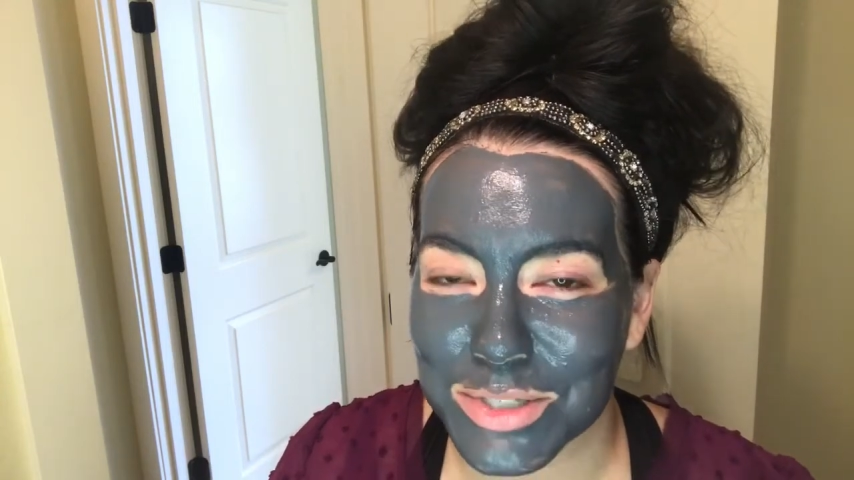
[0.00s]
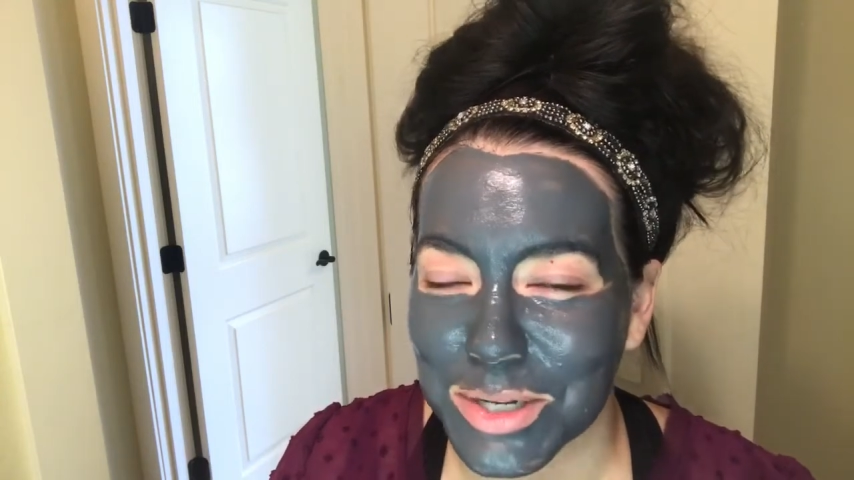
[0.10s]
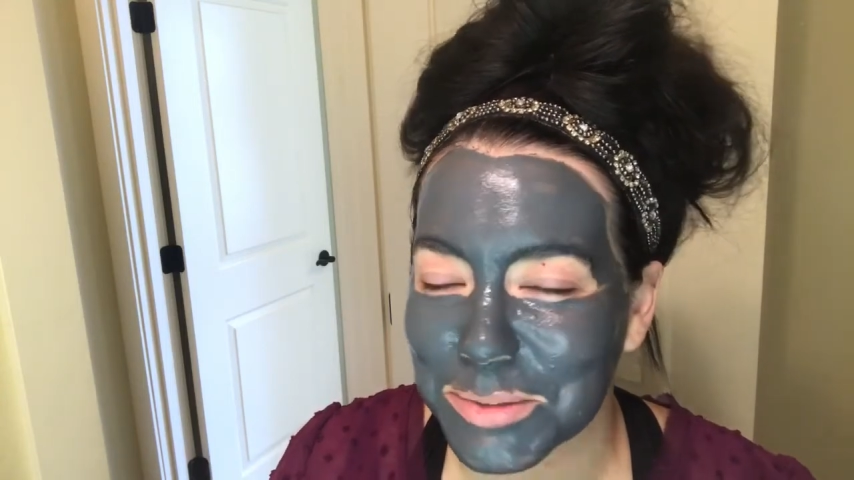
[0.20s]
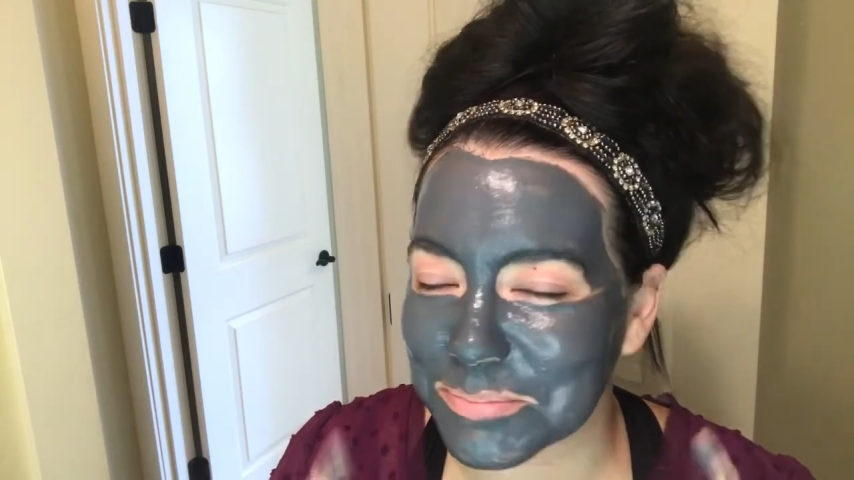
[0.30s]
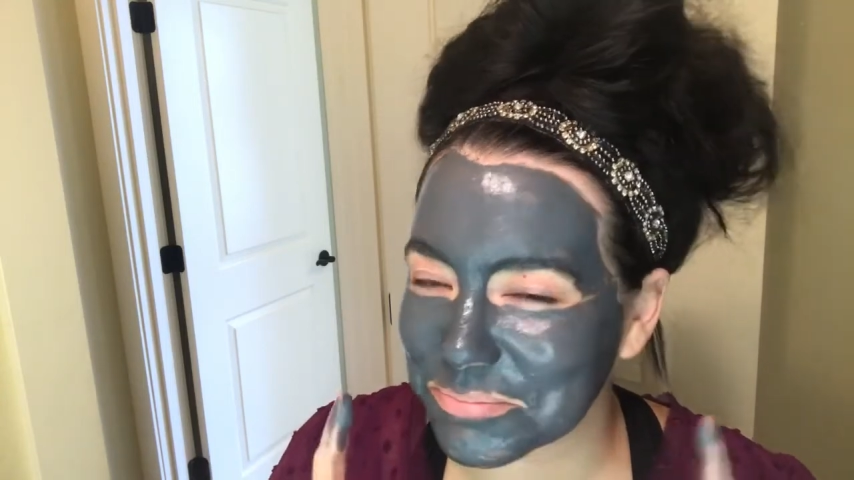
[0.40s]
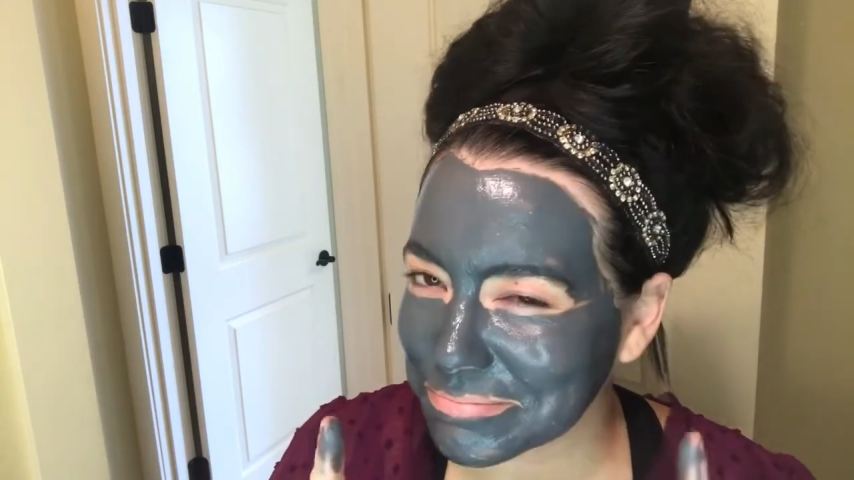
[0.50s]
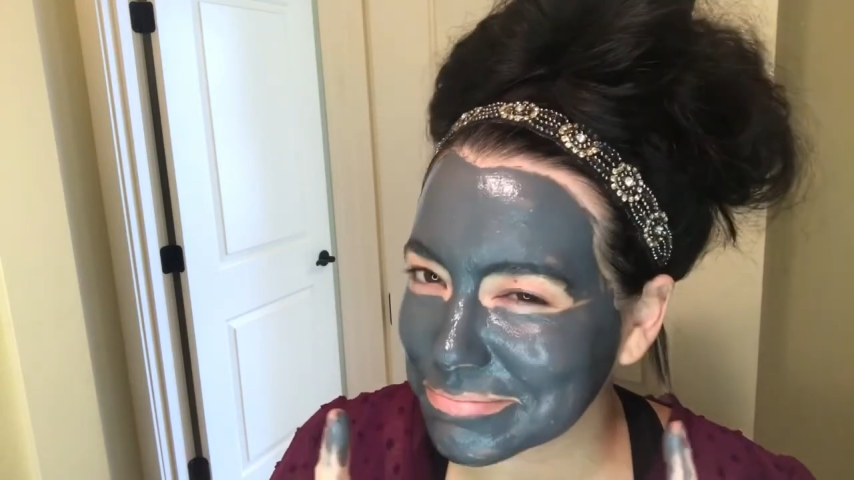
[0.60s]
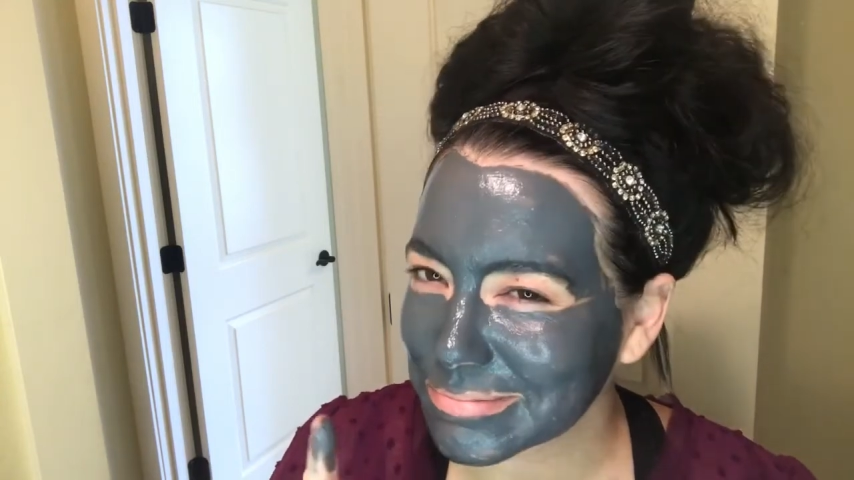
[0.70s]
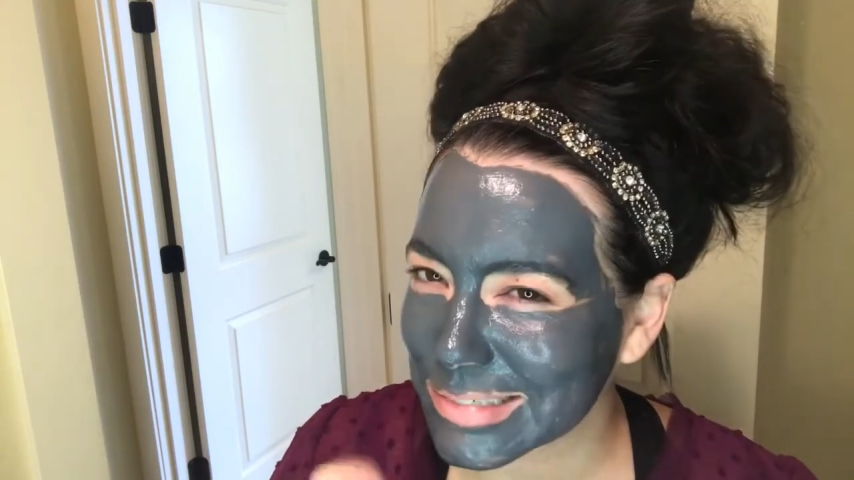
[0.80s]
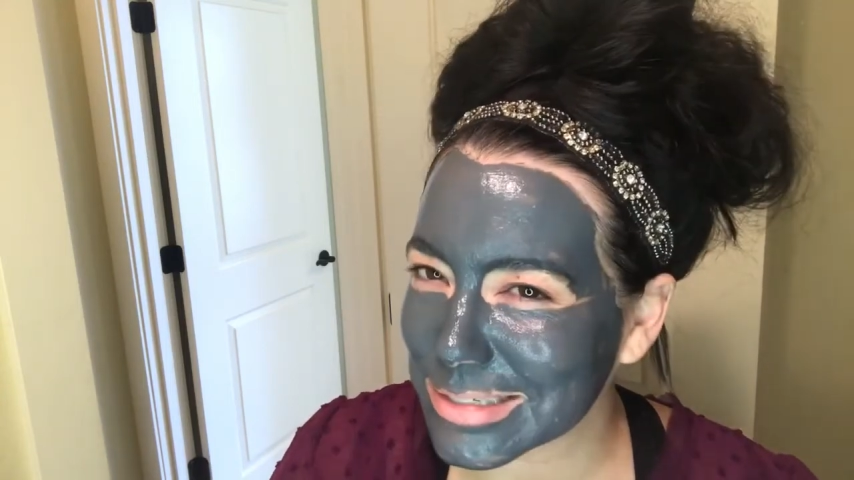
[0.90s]
So
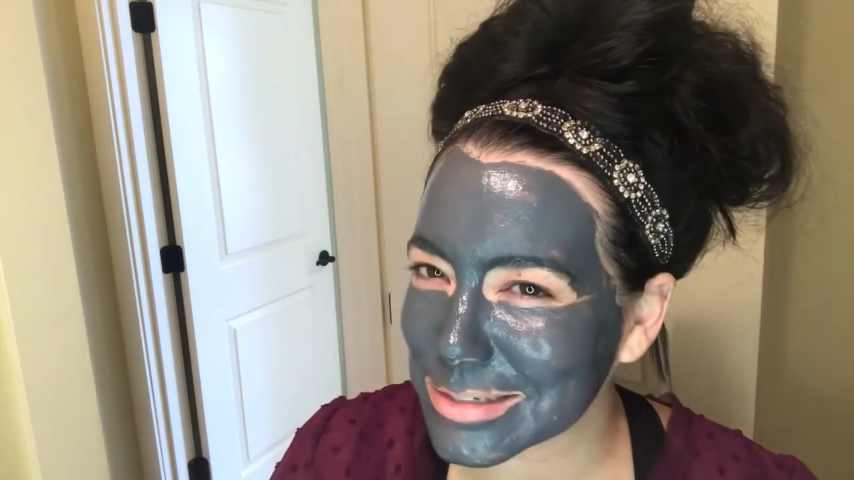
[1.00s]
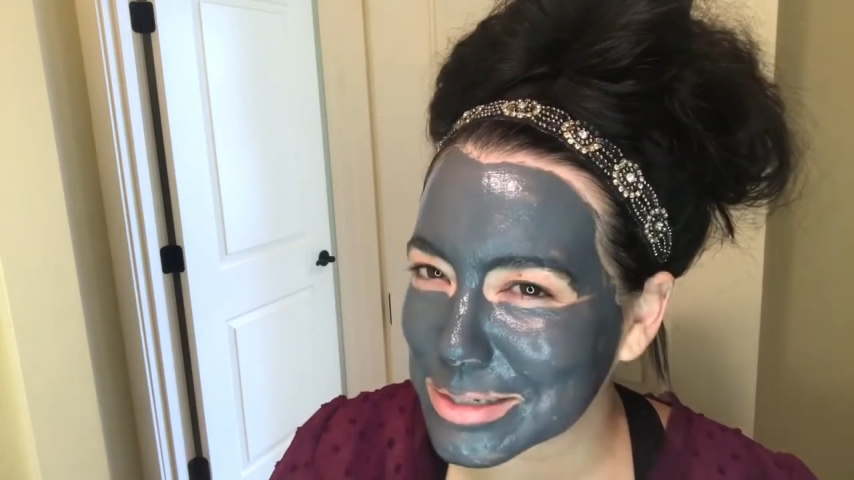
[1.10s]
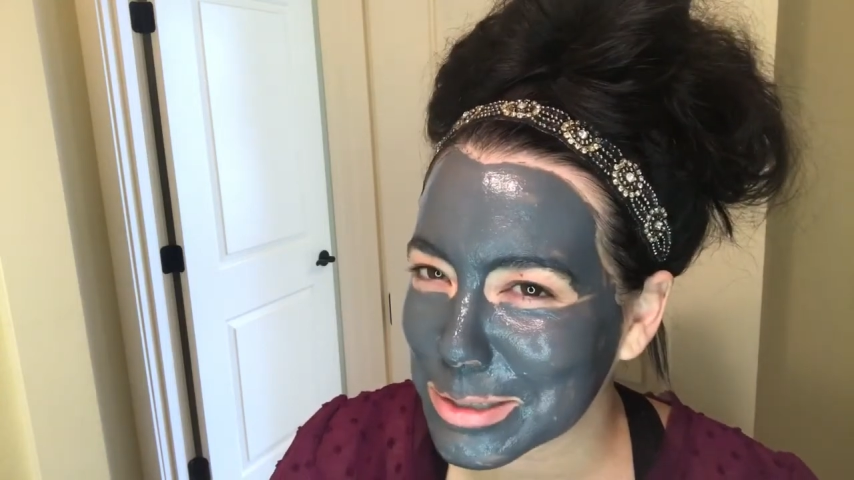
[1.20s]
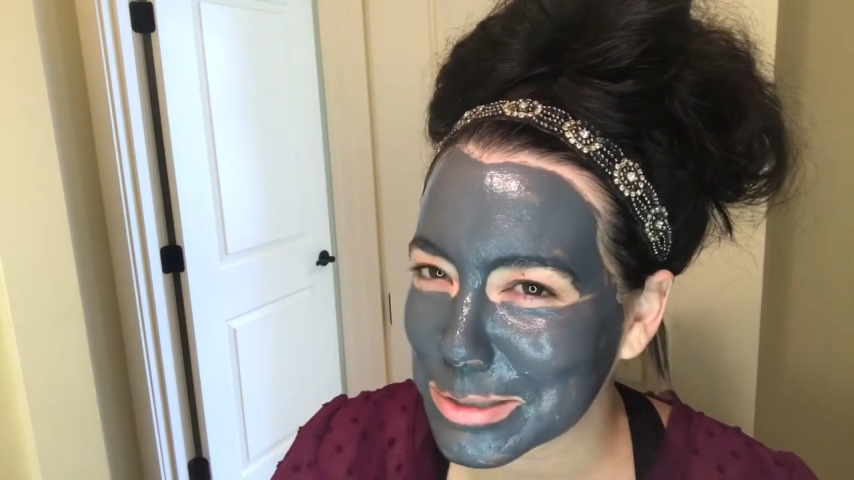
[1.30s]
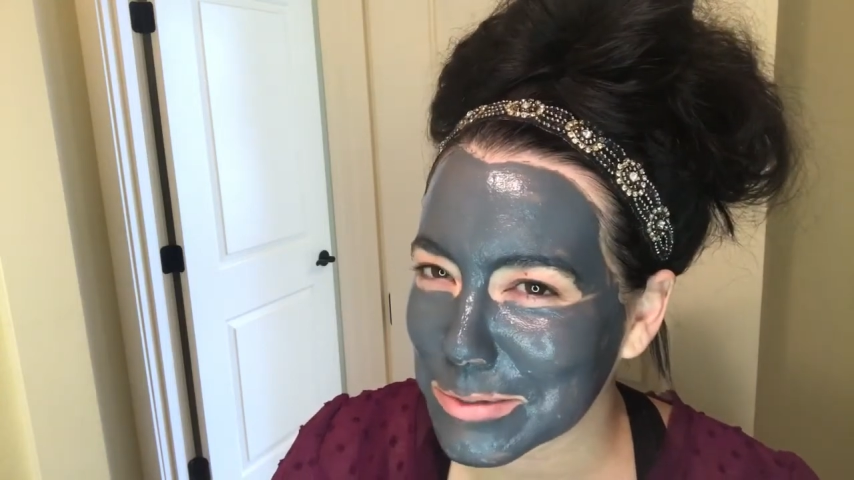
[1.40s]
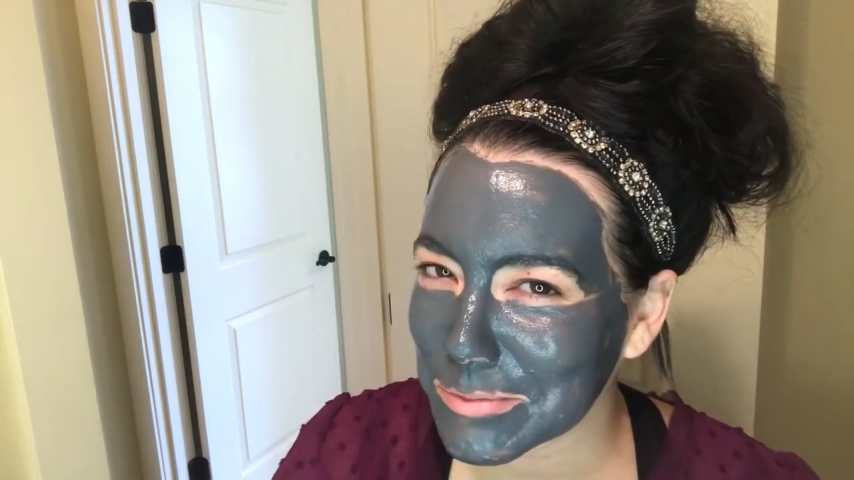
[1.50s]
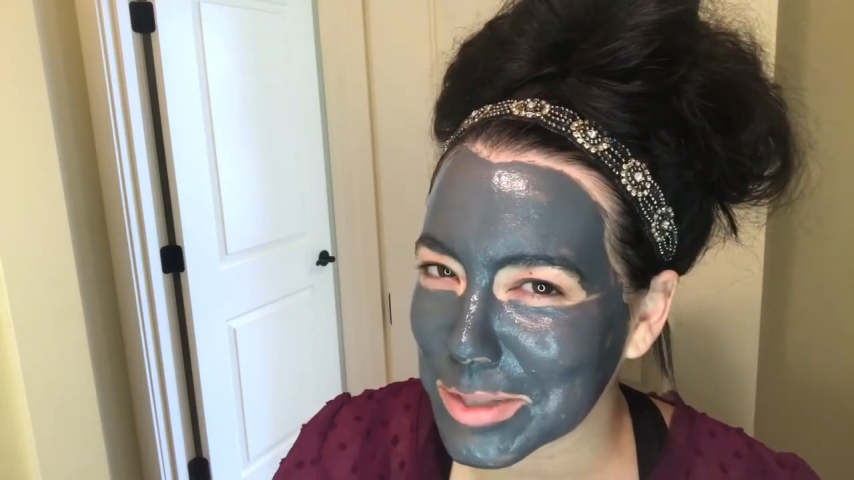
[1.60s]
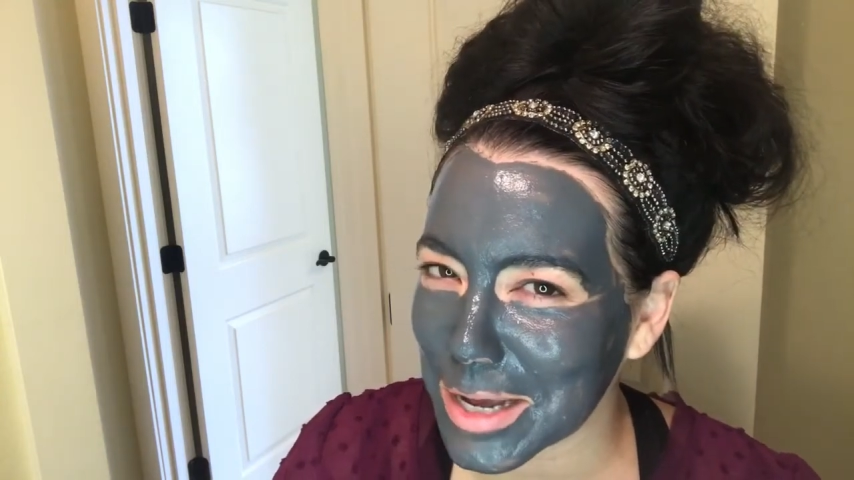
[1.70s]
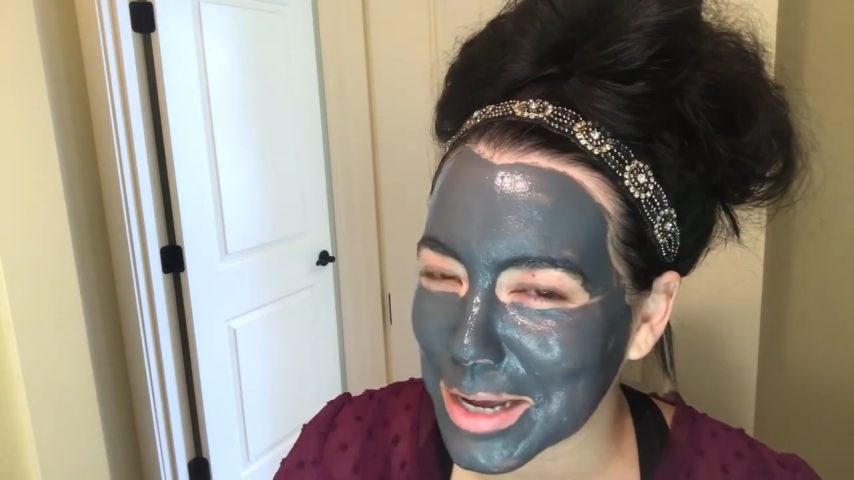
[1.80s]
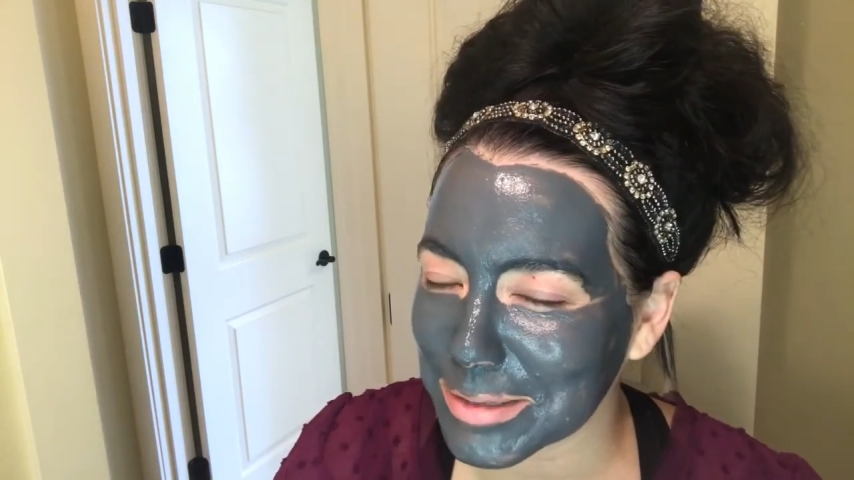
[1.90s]
stay tuned for
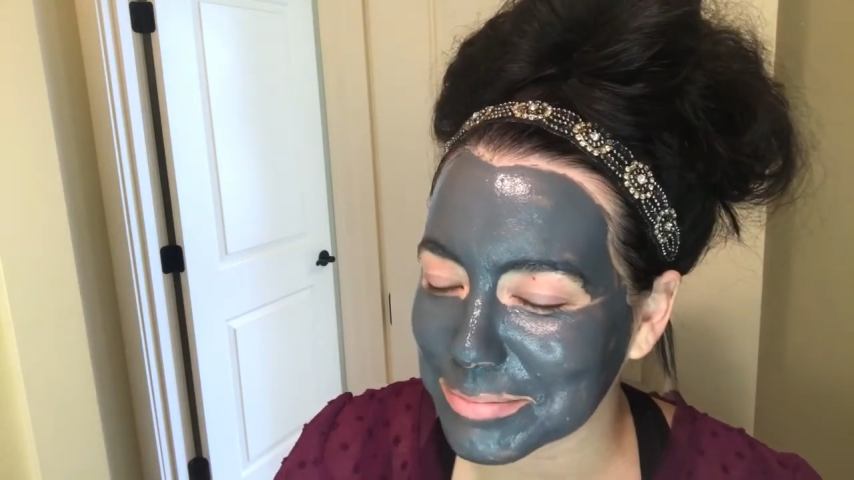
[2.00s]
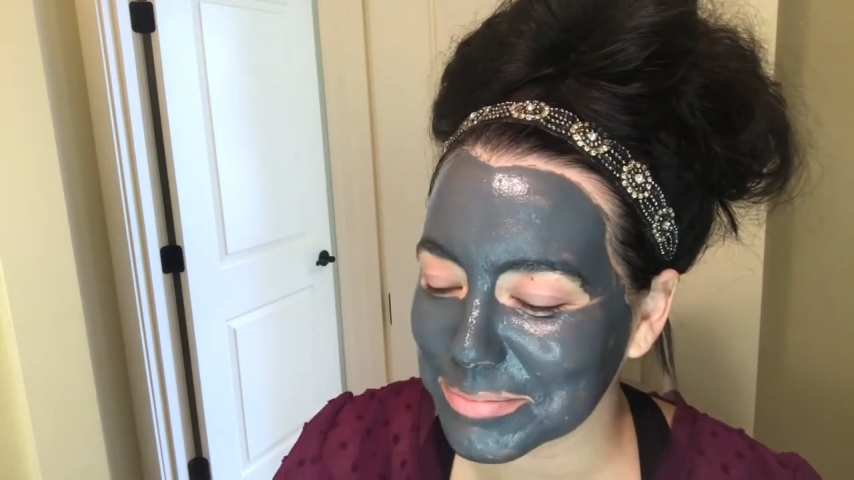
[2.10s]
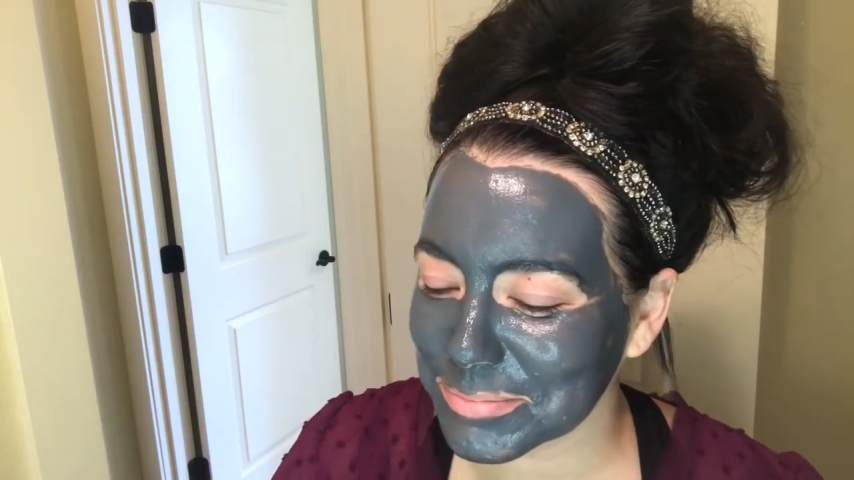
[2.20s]
that.